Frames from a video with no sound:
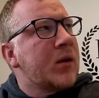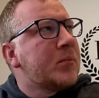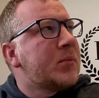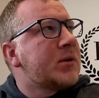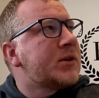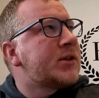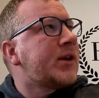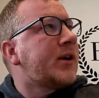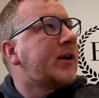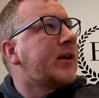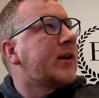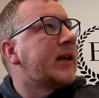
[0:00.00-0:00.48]

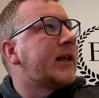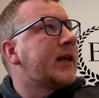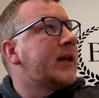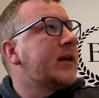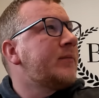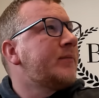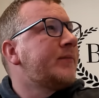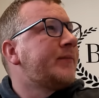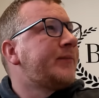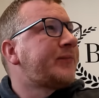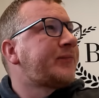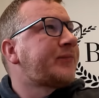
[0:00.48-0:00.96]

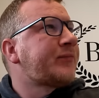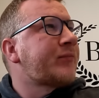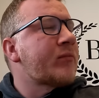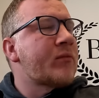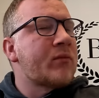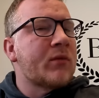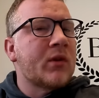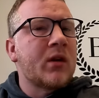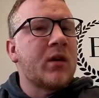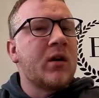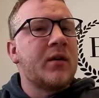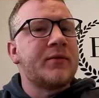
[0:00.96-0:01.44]
bizarrely,
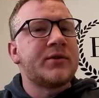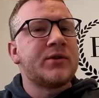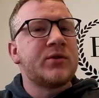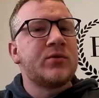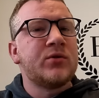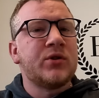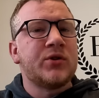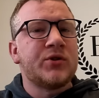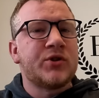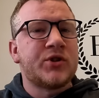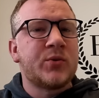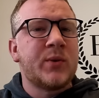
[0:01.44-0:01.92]
I've
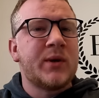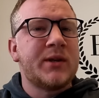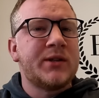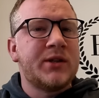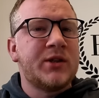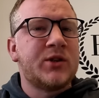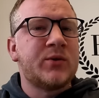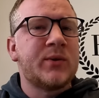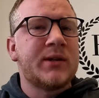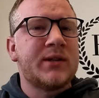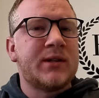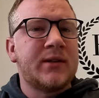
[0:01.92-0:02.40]
still got
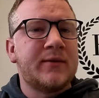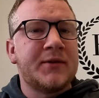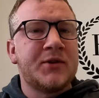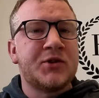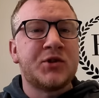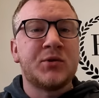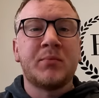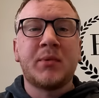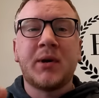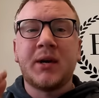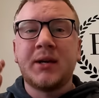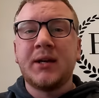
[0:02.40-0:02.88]
20/20
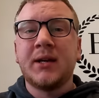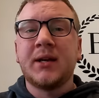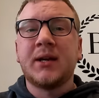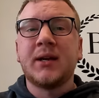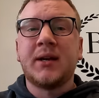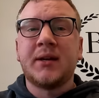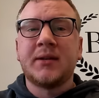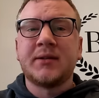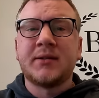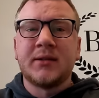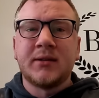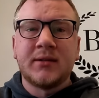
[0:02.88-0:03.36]
vision, but I need
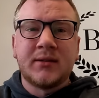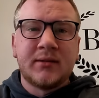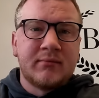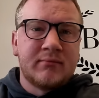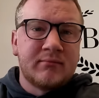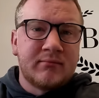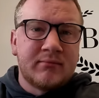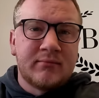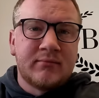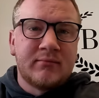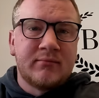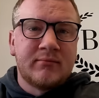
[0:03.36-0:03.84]
glasses.
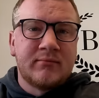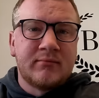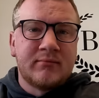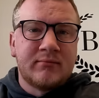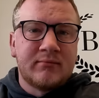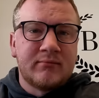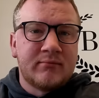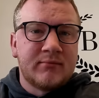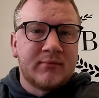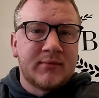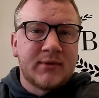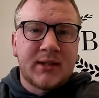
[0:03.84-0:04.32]

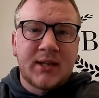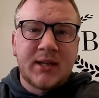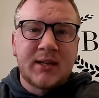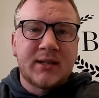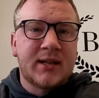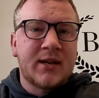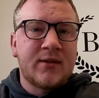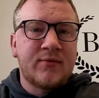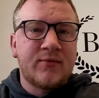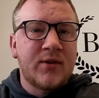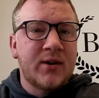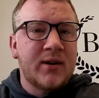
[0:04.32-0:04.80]
Does that
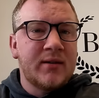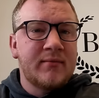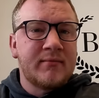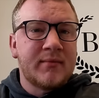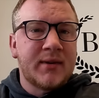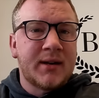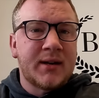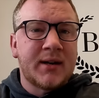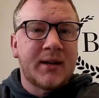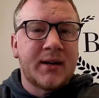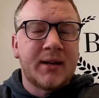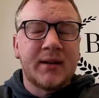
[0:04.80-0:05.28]
sound right?
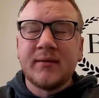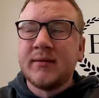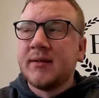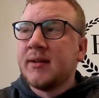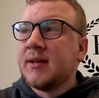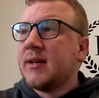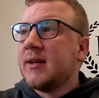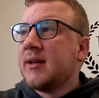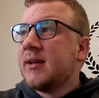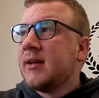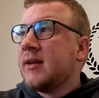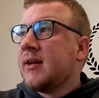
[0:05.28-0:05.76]
I don't know.
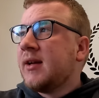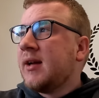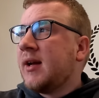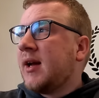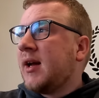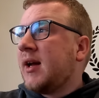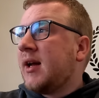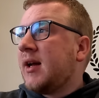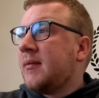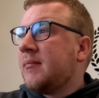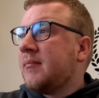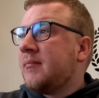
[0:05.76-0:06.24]

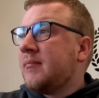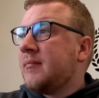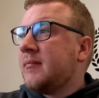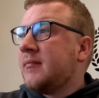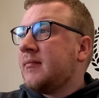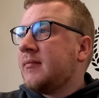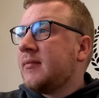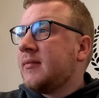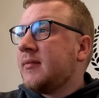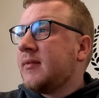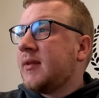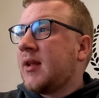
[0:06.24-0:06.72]

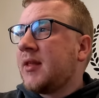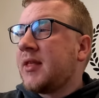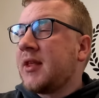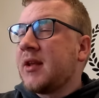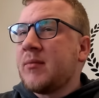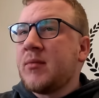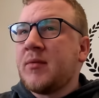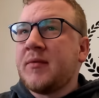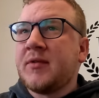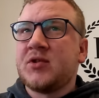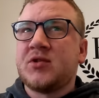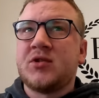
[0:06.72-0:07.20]
I
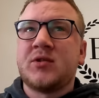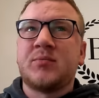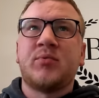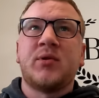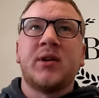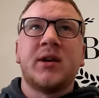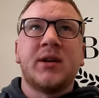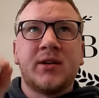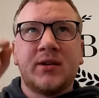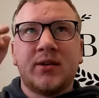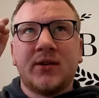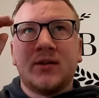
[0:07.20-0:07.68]
think my vision's
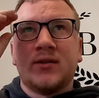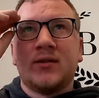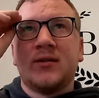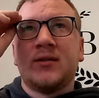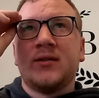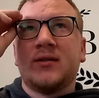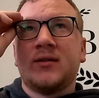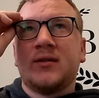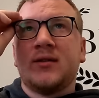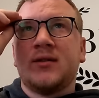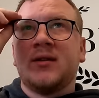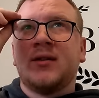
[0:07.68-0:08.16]
pretty good,
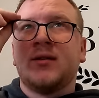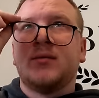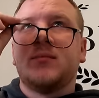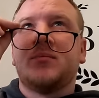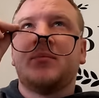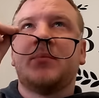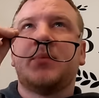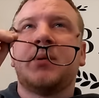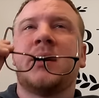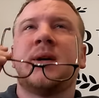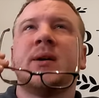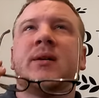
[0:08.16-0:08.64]

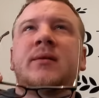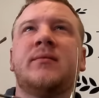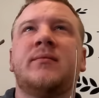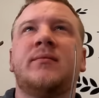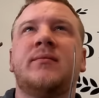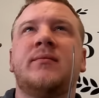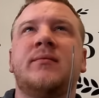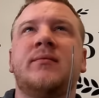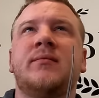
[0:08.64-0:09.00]
but